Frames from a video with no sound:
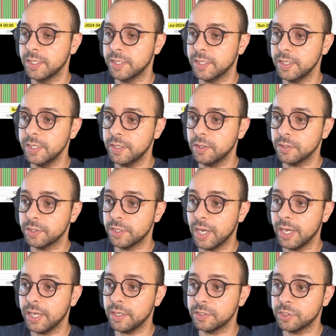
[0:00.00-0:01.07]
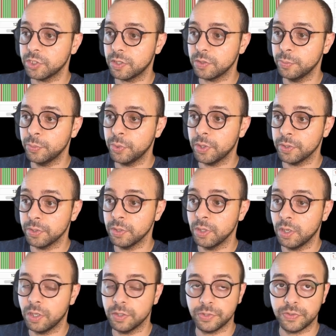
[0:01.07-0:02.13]
Click on the Add a Chart button
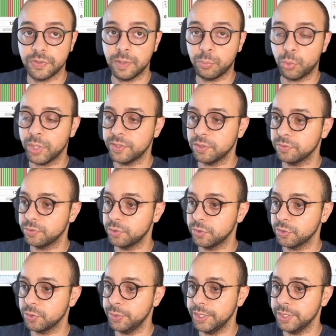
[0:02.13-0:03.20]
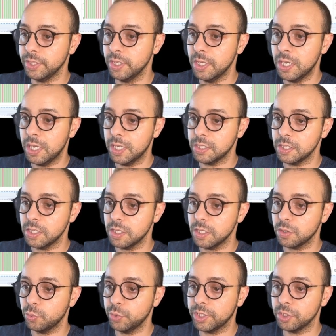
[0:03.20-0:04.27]
on the top right of your screen, and here
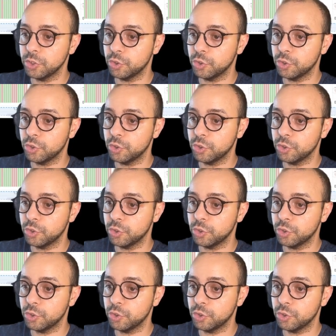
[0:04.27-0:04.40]
we can